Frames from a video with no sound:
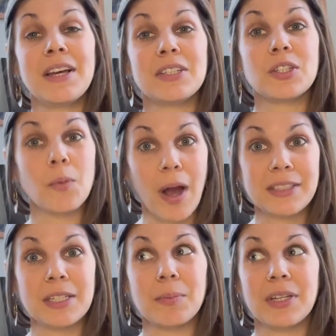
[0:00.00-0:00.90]
to
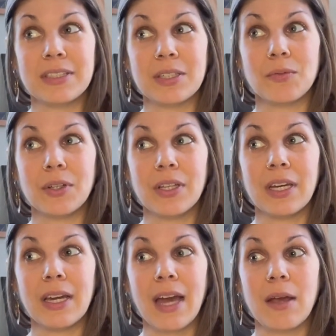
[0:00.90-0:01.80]
watch it, because it
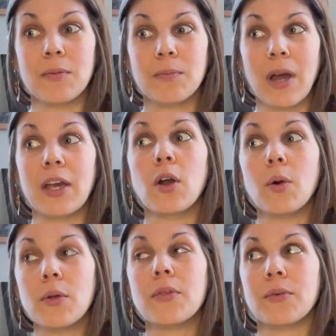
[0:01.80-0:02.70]
really, I
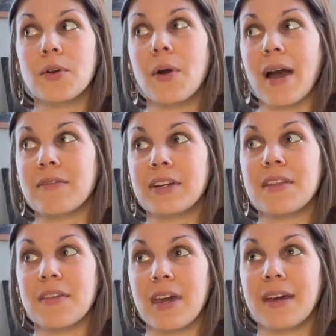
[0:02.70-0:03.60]
go through
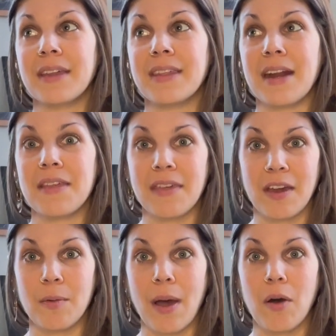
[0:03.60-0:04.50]
everything that I
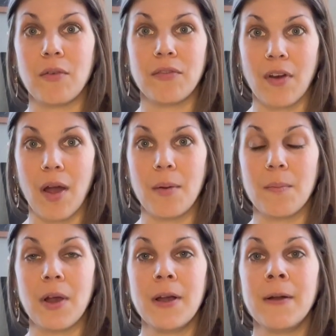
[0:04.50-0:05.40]
think about,
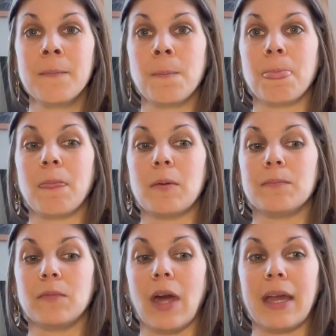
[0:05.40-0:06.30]
from
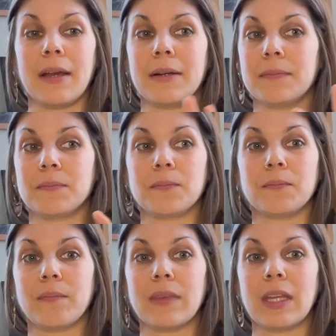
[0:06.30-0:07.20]
like
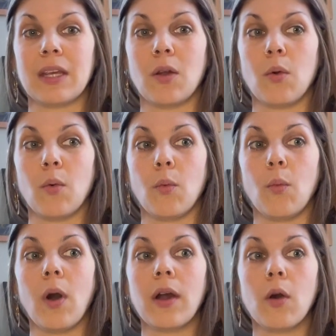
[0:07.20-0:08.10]

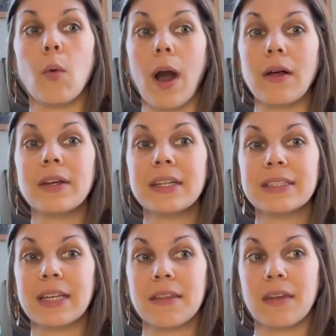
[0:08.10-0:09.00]
what
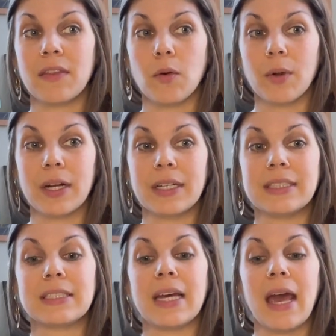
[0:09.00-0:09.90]
qualities I think the work
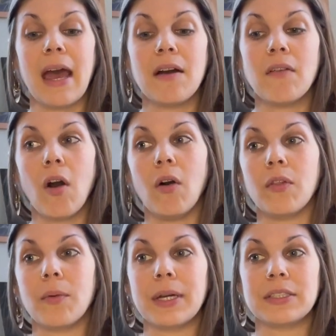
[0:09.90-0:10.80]
needs to have, all
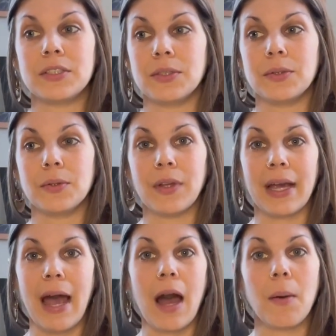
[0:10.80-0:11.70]
the way to
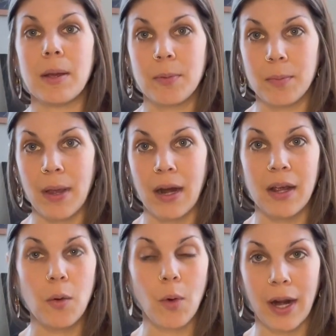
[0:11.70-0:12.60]
like how I prepare
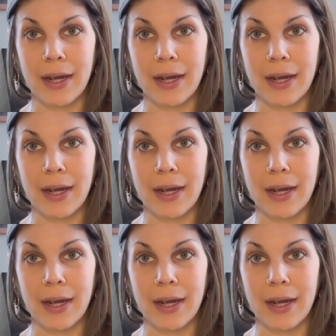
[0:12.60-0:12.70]
it, what I